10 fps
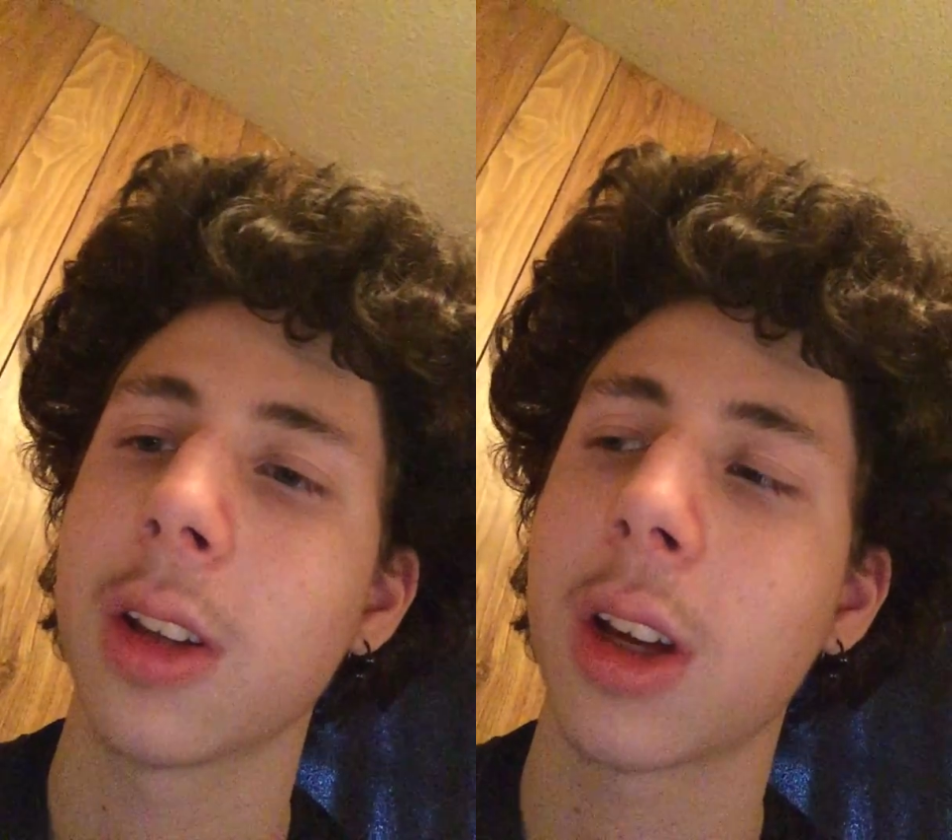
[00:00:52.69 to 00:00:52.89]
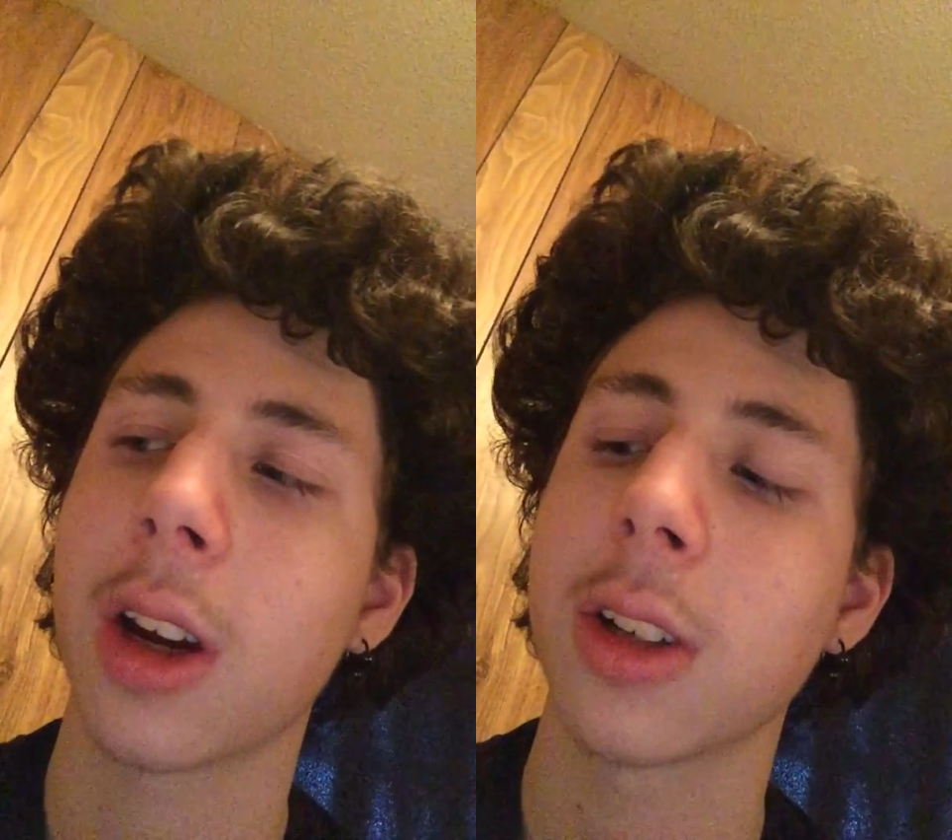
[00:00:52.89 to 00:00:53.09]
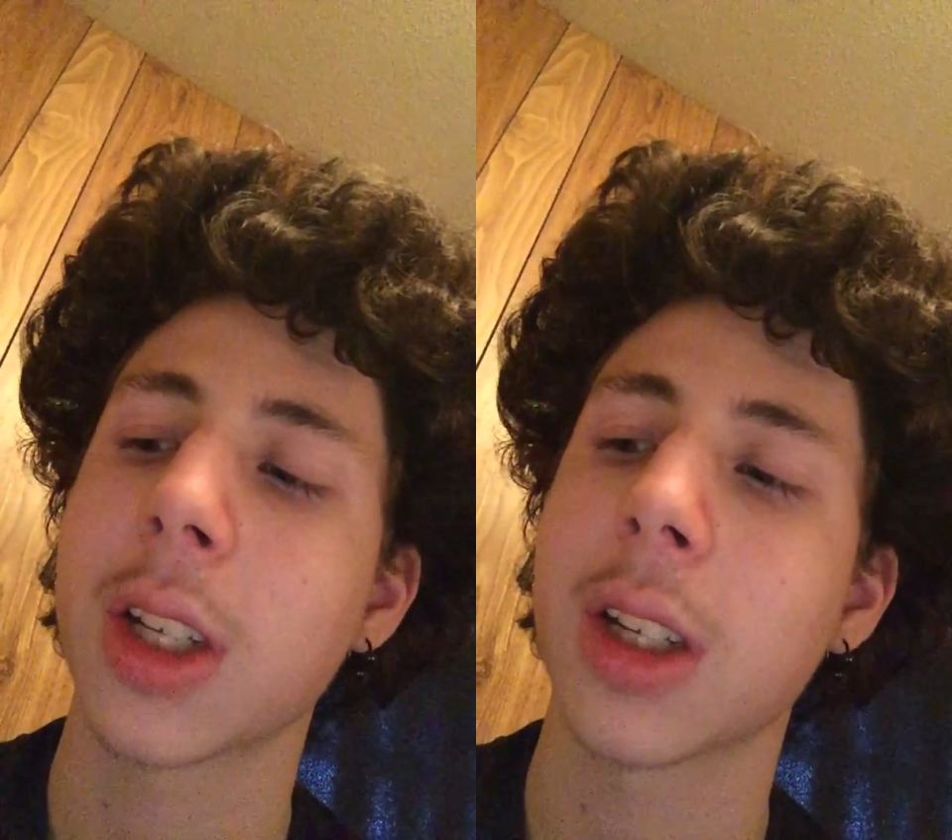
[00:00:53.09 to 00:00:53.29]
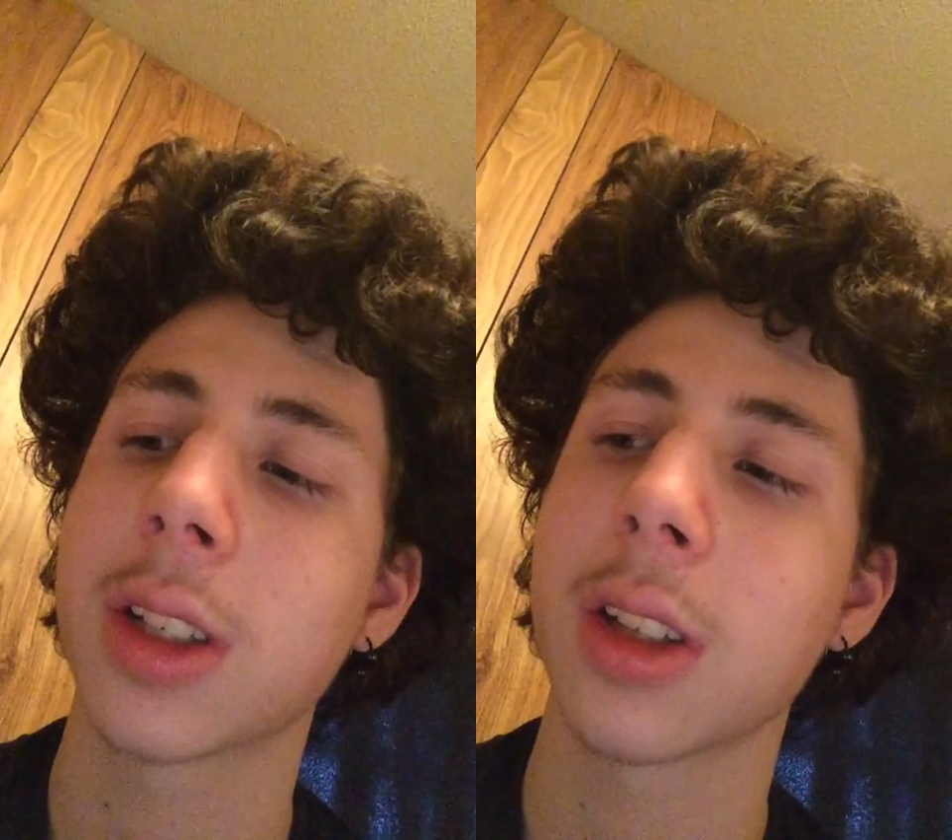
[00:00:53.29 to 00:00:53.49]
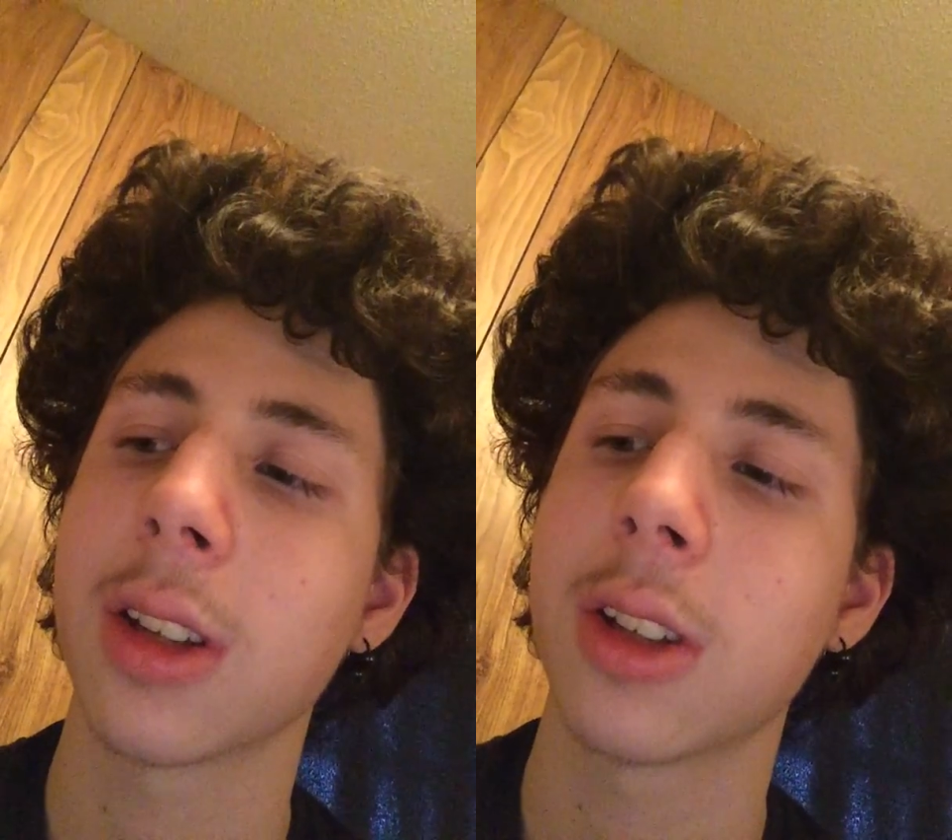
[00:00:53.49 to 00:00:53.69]
the
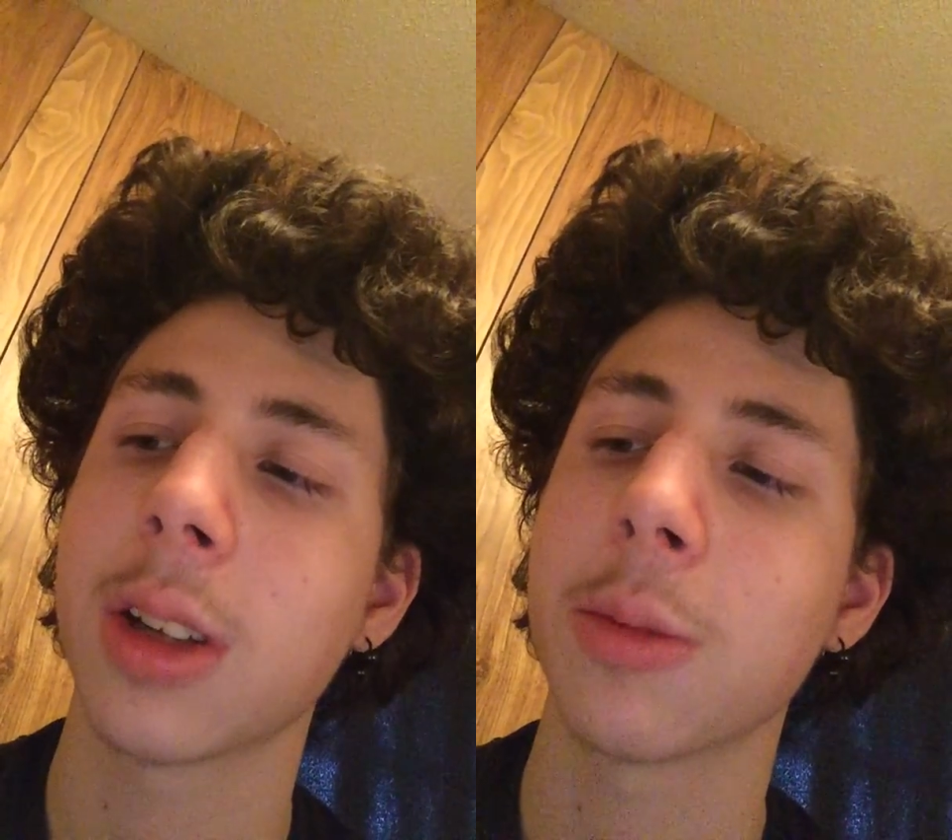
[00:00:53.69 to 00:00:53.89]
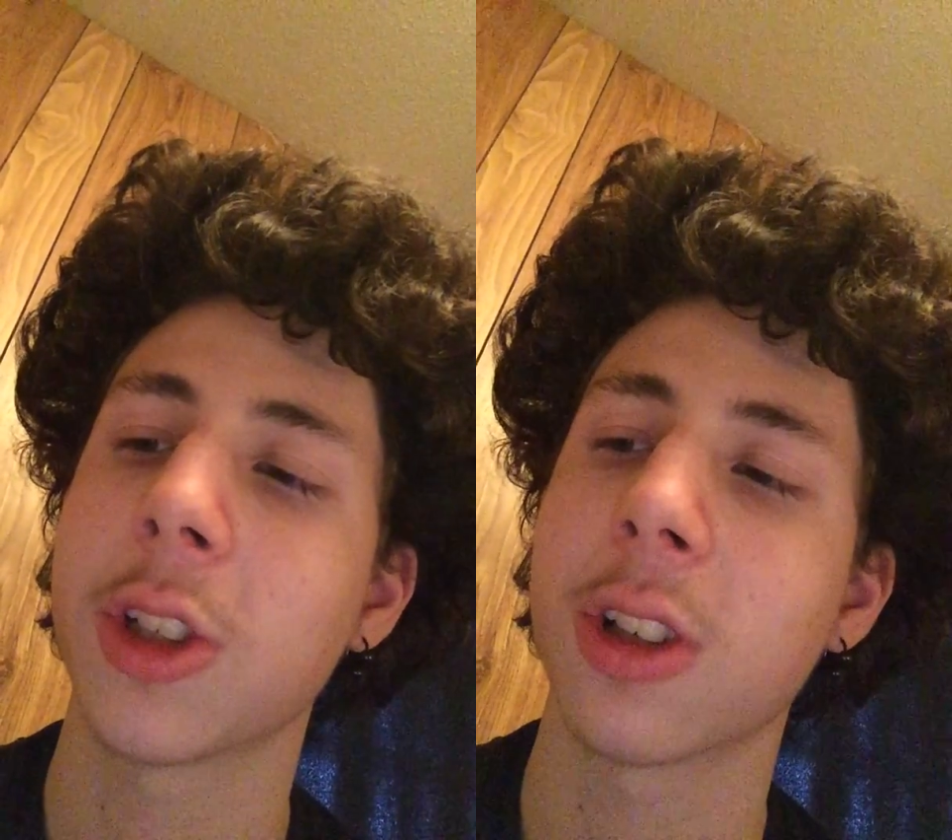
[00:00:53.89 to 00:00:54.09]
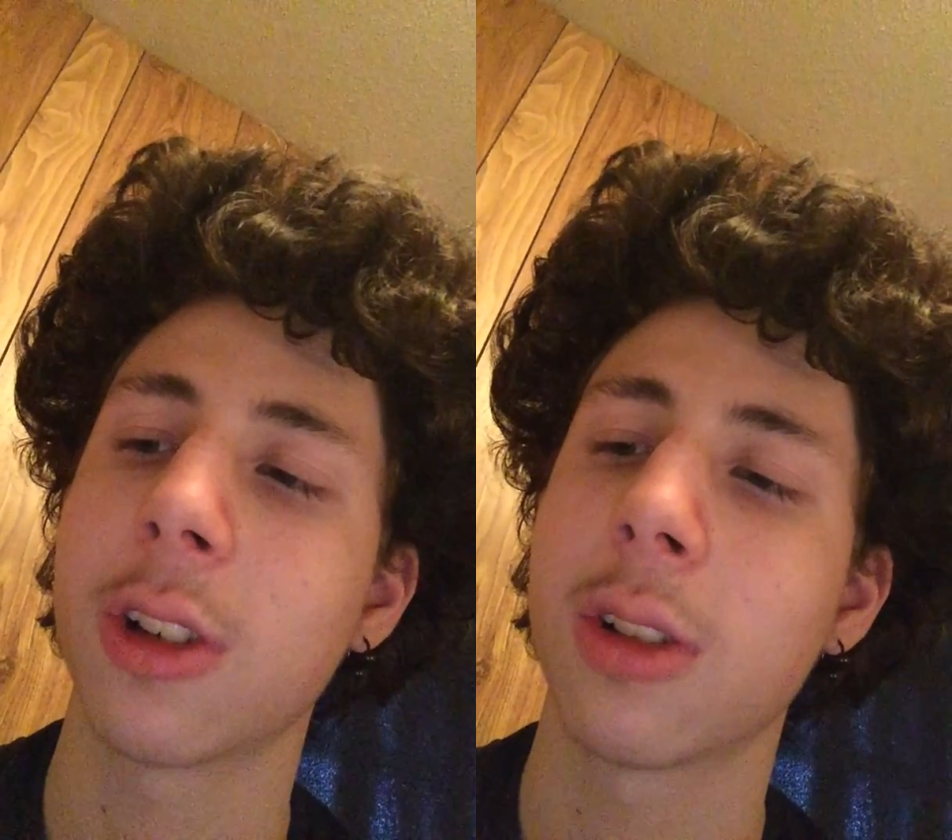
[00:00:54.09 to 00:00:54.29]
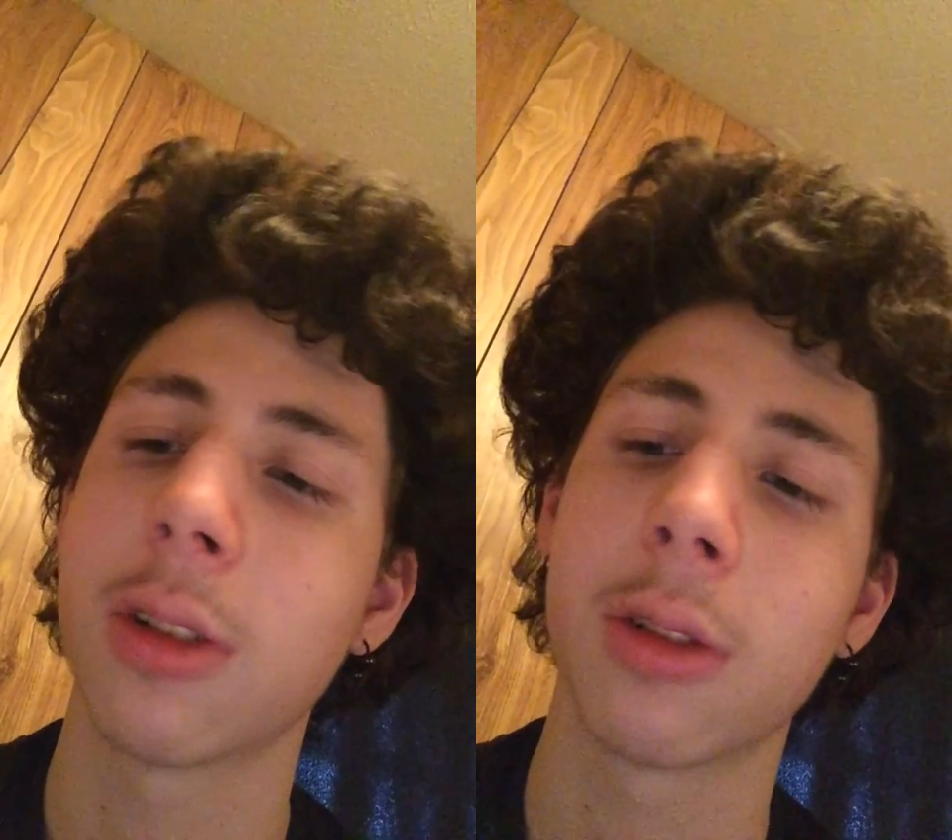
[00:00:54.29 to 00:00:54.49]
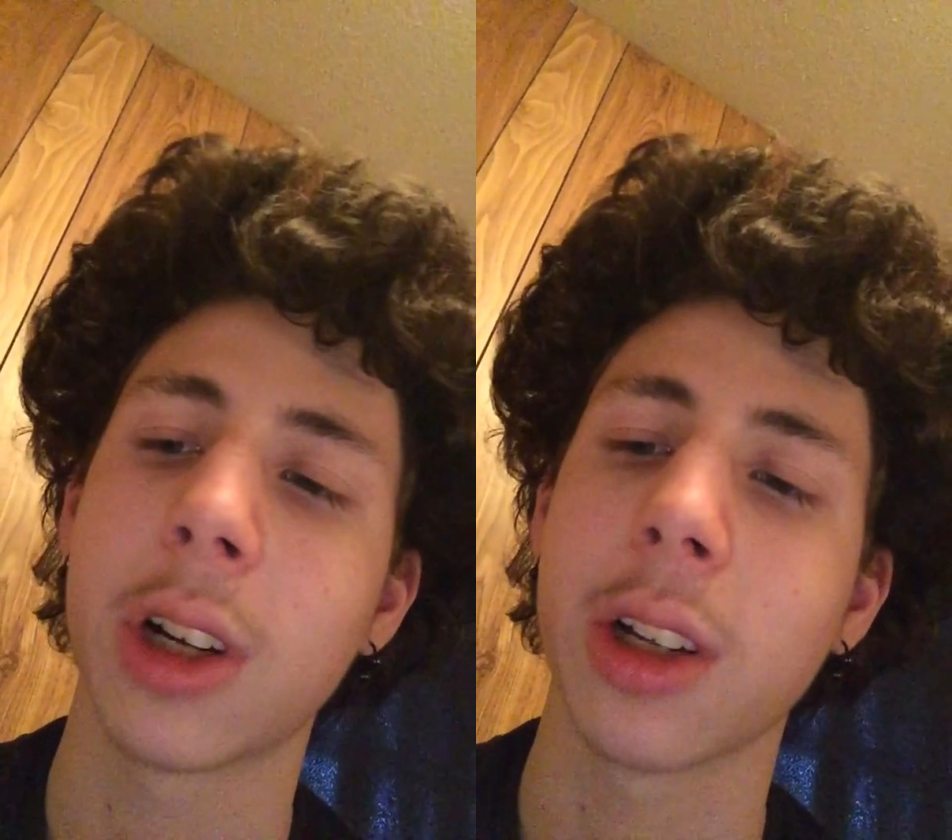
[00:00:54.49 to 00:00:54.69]
contents of the
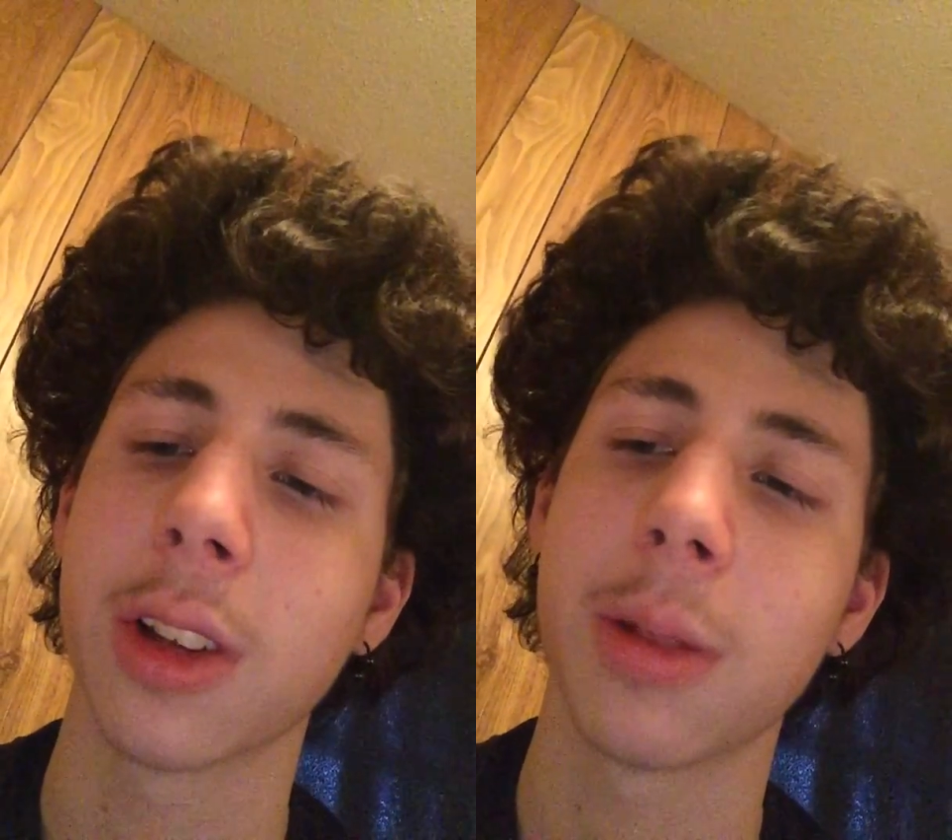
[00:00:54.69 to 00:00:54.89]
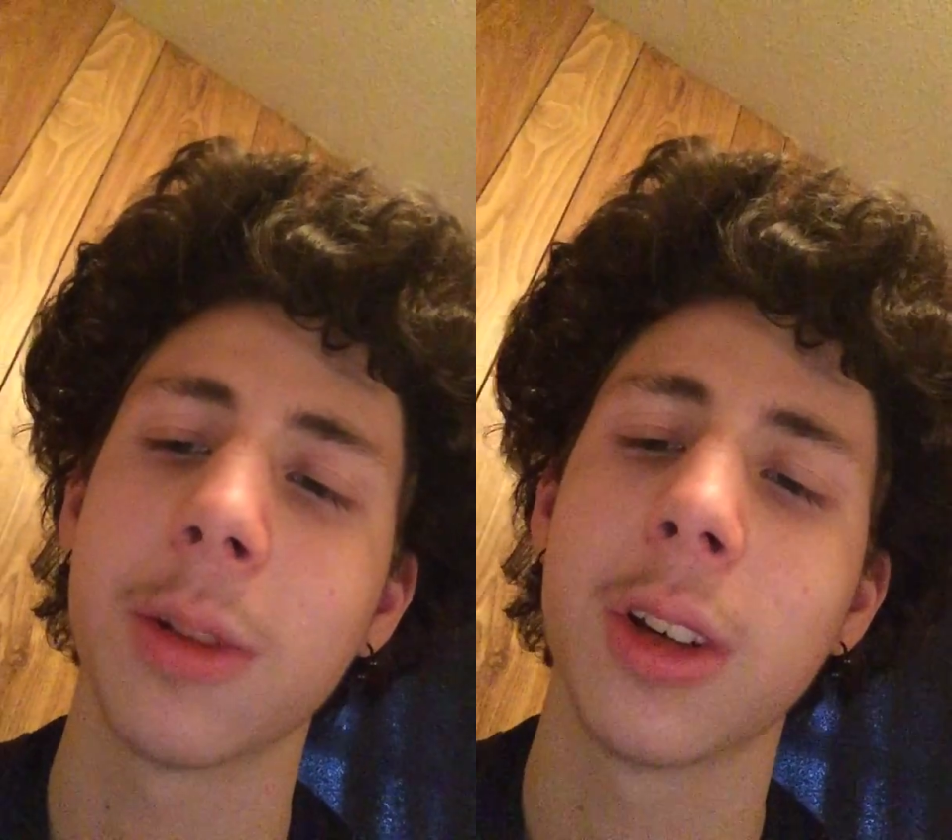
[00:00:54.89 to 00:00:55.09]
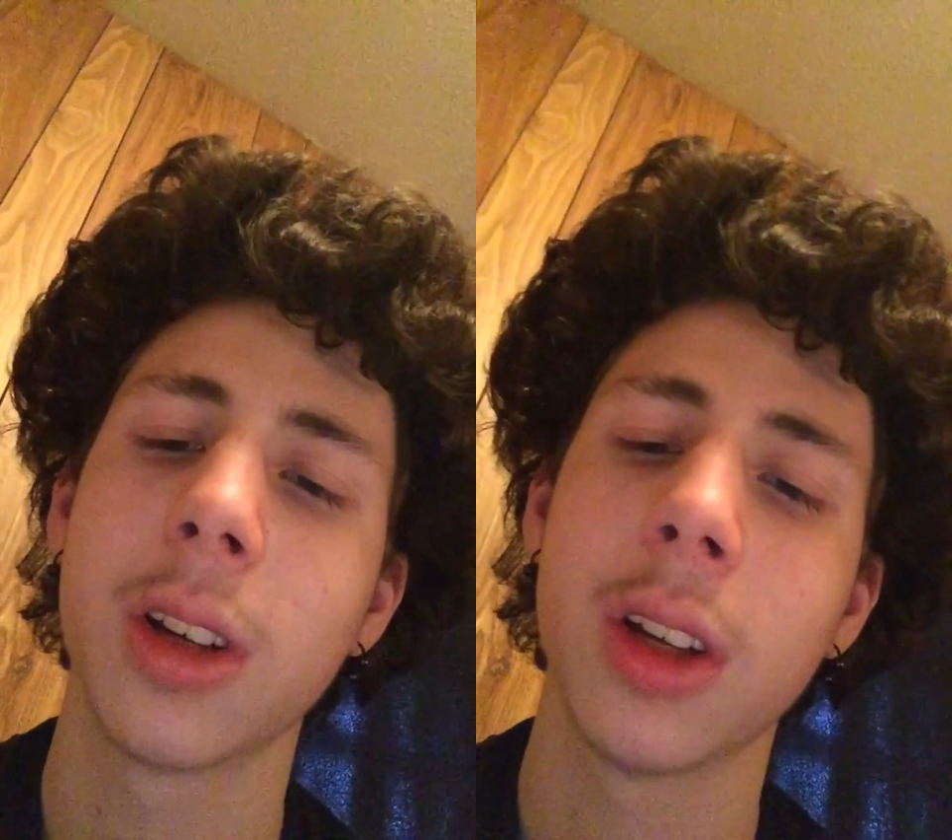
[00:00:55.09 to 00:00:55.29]
dumpster around them.